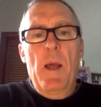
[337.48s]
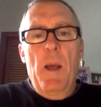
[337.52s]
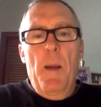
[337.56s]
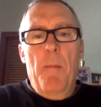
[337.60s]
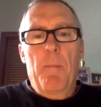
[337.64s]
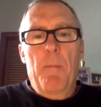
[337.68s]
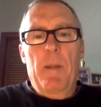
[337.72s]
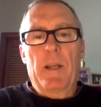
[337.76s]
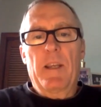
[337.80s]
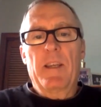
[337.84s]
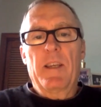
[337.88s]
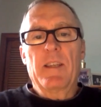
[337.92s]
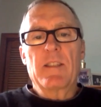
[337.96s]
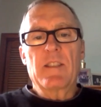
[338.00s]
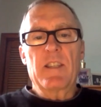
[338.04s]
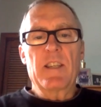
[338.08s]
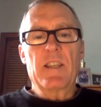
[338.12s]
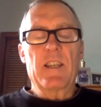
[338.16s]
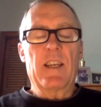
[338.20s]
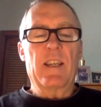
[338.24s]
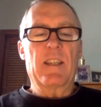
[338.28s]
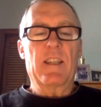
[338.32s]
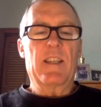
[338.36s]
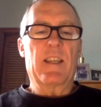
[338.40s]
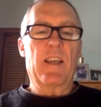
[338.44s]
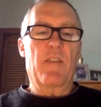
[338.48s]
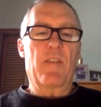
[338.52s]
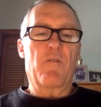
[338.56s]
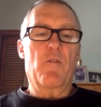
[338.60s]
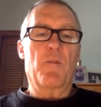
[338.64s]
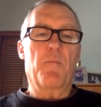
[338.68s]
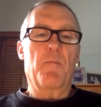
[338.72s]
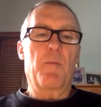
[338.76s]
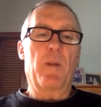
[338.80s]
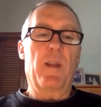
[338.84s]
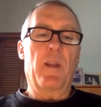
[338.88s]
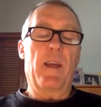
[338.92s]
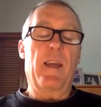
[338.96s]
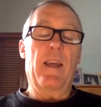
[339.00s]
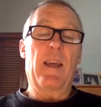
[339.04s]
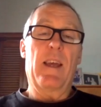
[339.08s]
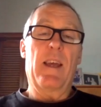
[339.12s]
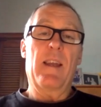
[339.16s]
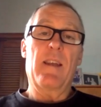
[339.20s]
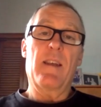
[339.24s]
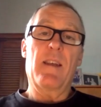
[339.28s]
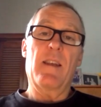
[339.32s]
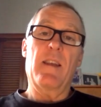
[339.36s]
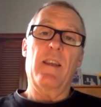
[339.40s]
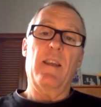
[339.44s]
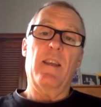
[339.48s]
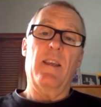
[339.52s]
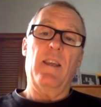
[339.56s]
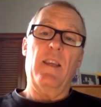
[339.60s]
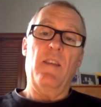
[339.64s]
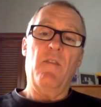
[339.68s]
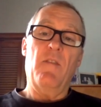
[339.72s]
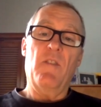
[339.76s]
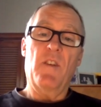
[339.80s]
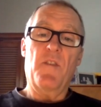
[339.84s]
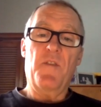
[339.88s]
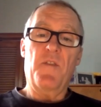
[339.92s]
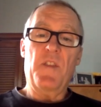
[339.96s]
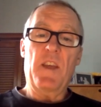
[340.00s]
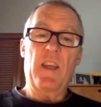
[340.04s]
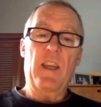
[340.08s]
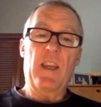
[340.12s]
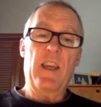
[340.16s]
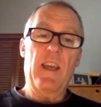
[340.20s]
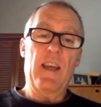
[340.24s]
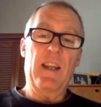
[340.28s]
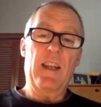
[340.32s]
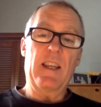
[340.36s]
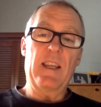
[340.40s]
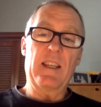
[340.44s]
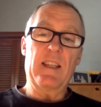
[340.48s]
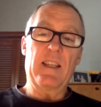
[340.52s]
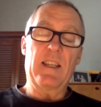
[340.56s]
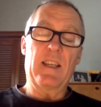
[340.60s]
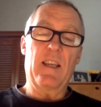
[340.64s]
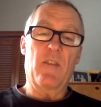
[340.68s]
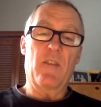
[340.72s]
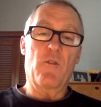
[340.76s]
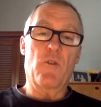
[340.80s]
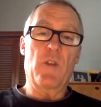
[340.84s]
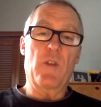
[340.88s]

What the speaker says: But kids can get together and play. And even if they can't get together,